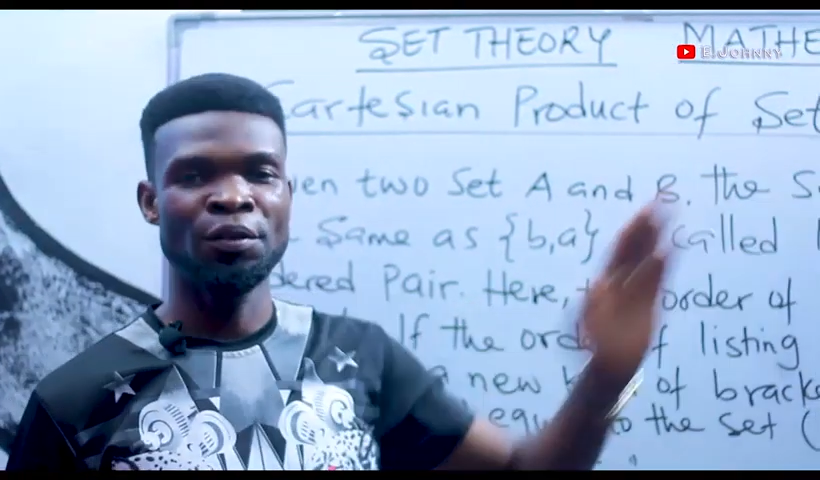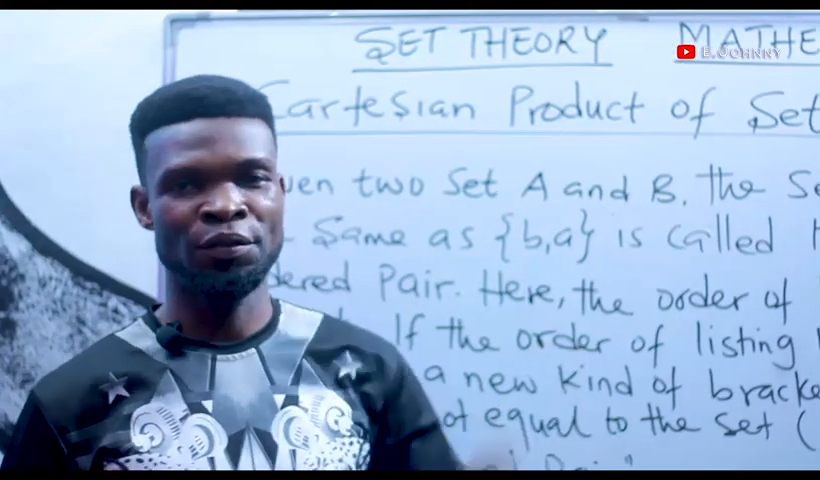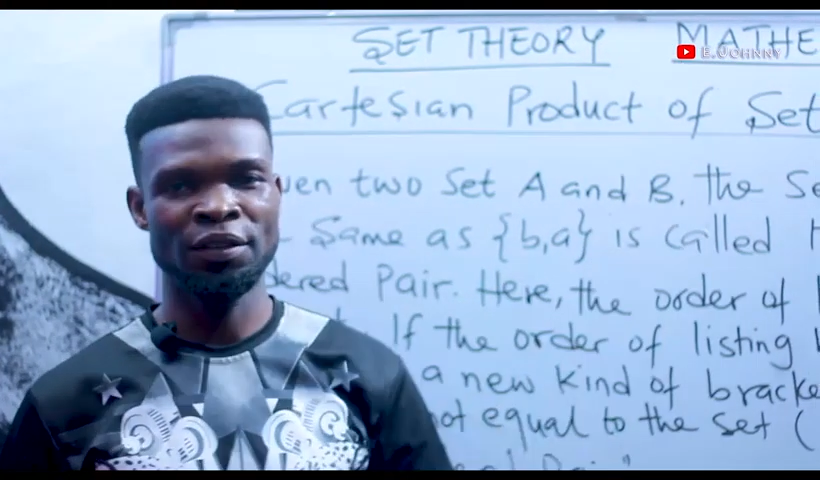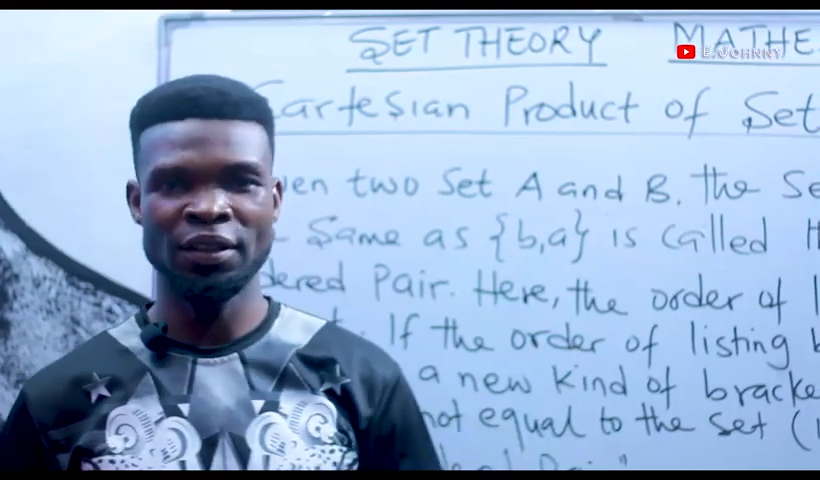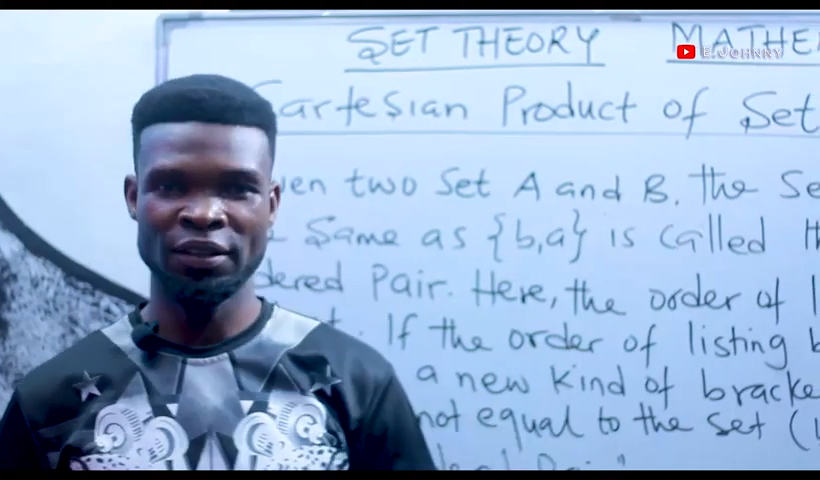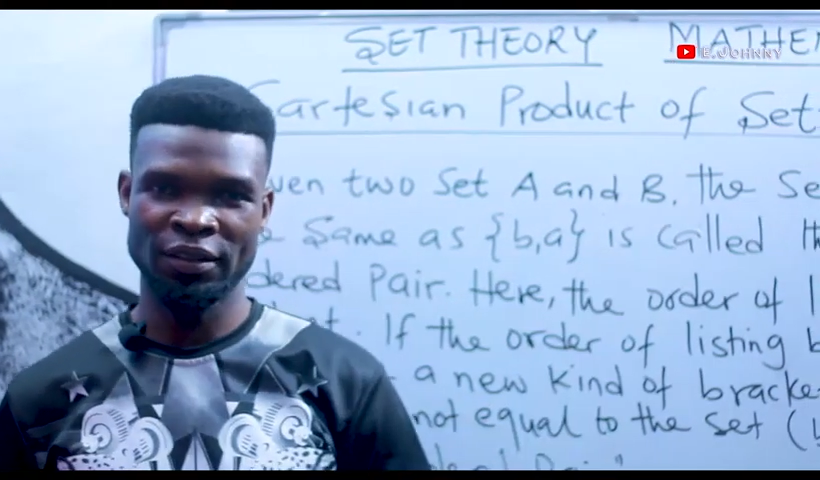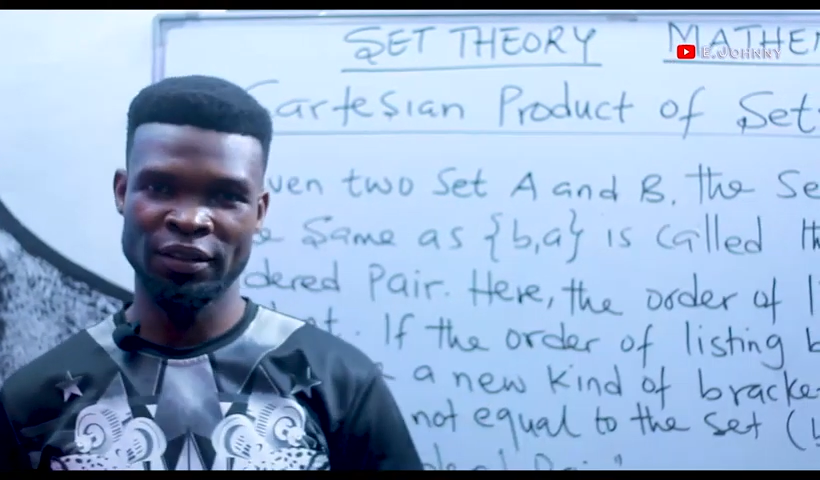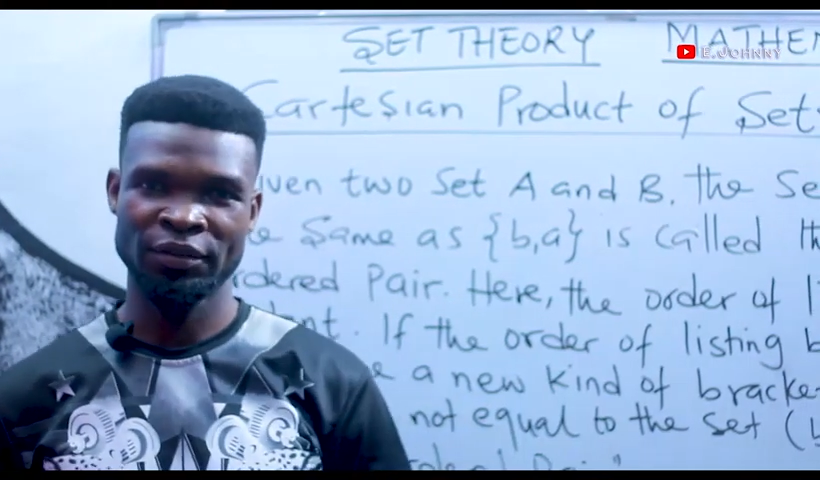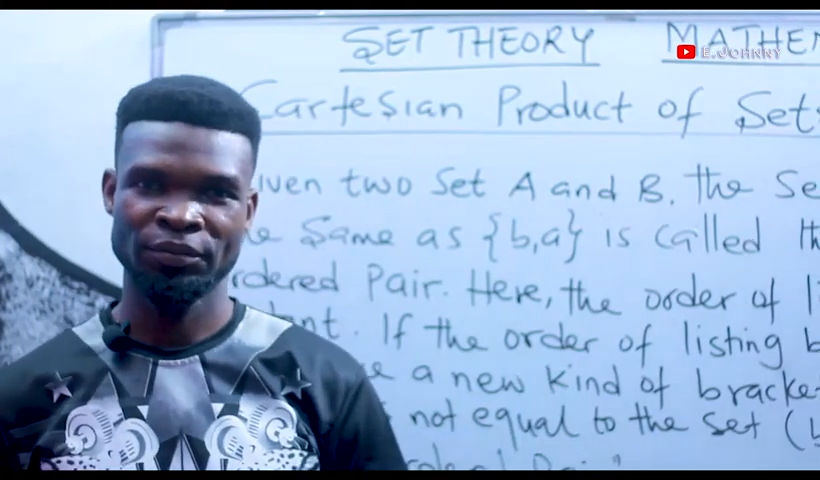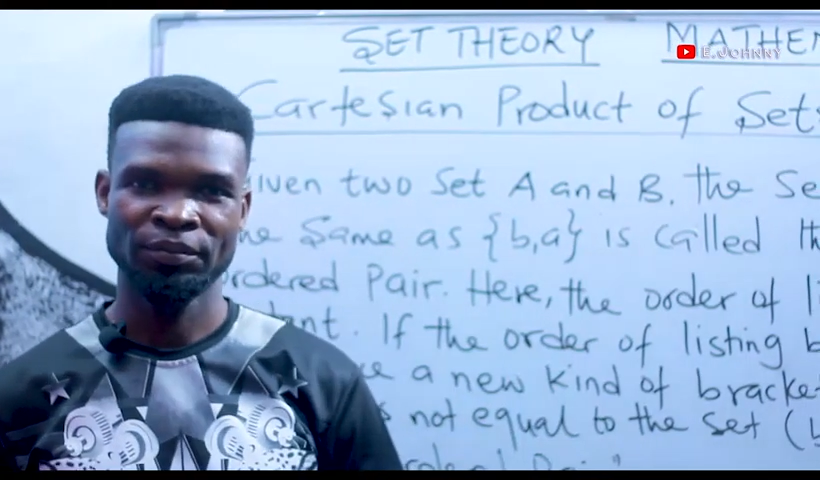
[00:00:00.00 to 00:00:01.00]
of
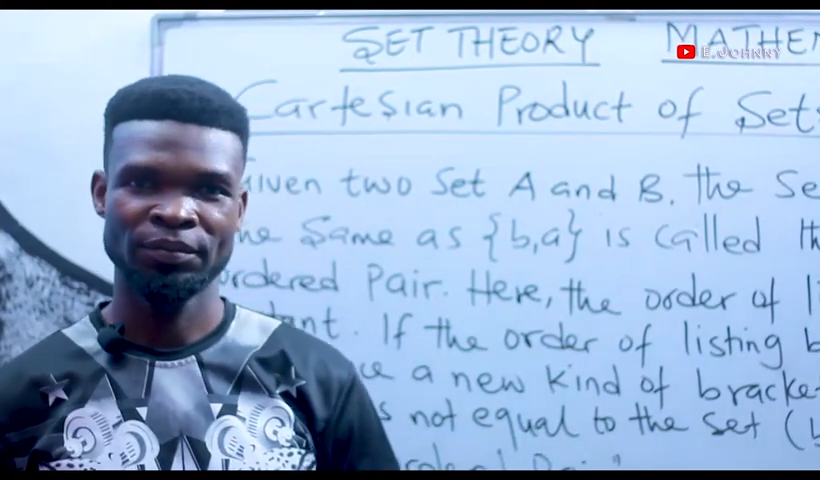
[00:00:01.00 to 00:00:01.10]
sets.